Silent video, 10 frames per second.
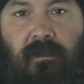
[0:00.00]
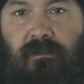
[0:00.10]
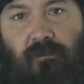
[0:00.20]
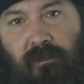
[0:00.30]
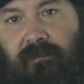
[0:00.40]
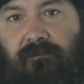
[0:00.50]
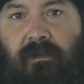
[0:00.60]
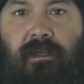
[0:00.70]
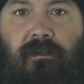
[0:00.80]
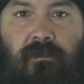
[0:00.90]
So we
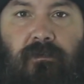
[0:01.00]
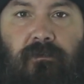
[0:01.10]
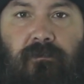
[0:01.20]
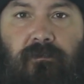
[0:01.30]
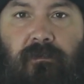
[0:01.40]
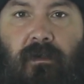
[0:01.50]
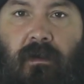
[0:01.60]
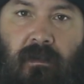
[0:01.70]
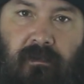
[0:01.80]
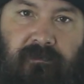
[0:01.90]
invite you,
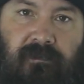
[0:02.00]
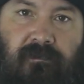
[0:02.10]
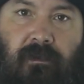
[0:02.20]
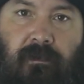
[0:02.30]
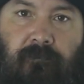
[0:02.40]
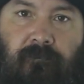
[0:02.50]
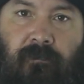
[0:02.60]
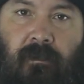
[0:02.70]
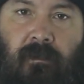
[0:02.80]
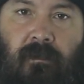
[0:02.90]
all of Islam,
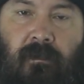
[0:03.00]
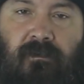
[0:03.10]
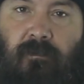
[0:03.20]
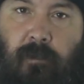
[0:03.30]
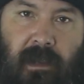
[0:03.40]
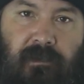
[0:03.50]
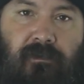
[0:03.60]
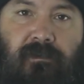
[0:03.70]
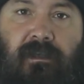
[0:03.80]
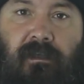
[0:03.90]
to bend
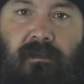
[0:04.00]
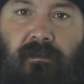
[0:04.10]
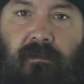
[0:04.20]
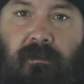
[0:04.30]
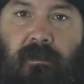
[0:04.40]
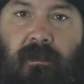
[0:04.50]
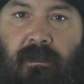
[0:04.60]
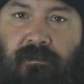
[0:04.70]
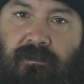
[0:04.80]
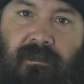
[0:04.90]
your knee
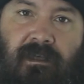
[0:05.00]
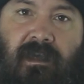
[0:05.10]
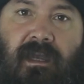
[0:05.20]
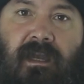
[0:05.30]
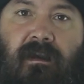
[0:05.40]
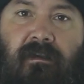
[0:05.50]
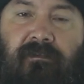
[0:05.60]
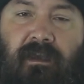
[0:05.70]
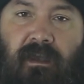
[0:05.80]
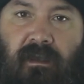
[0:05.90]
to the King
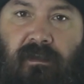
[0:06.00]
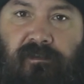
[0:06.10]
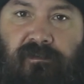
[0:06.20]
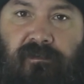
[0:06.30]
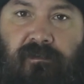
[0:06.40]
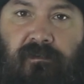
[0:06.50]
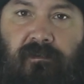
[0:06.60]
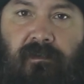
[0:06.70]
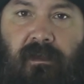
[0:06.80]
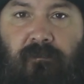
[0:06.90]
of Kings
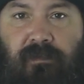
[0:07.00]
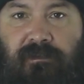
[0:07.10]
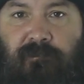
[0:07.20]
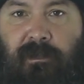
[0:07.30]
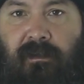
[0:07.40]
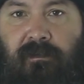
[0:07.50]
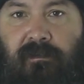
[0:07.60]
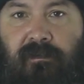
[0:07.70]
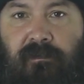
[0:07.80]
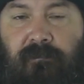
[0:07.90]
and be spared.